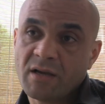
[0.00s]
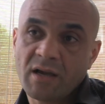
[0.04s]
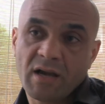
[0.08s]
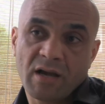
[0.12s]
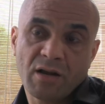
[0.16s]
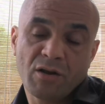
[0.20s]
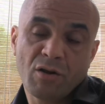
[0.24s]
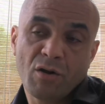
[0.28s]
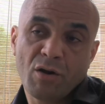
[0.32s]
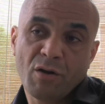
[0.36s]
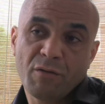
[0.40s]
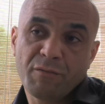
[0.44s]

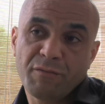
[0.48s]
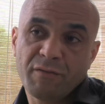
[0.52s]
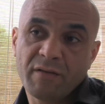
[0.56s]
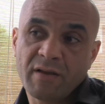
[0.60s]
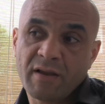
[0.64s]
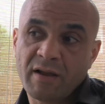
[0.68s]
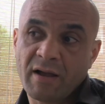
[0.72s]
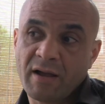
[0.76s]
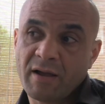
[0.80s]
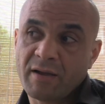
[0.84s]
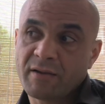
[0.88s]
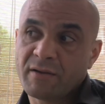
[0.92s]
and
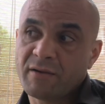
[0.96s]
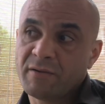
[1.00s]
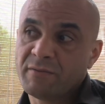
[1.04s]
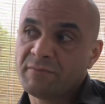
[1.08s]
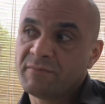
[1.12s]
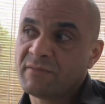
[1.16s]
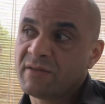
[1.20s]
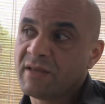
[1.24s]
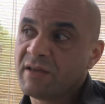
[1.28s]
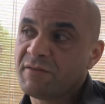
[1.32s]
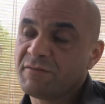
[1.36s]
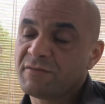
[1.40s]
hopefully I
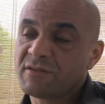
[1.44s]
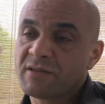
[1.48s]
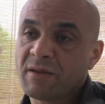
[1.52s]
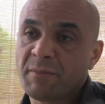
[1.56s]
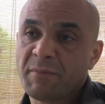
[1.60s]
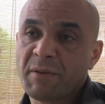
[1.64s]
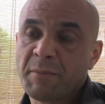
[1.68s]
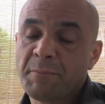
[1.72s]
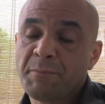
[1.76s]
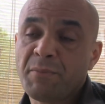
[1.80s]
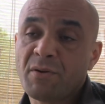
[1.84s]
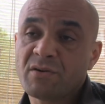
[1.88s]
can give
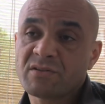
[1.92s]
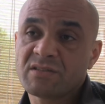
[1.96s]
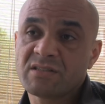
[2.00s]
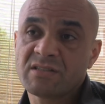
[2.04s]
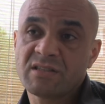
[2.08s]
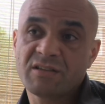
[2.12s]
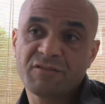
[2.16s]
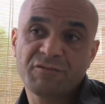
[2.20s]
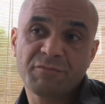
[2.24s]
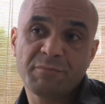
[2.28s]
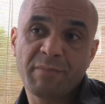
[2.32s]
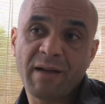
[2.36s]
something
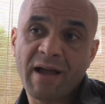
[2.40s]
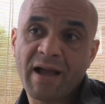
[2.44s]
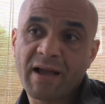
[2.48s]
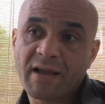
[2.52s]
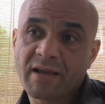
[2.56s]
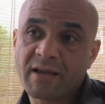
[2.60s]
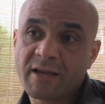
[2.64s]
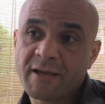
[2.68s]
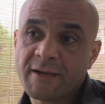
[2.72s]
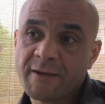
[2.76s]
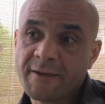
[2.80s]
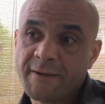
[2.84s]
positive back,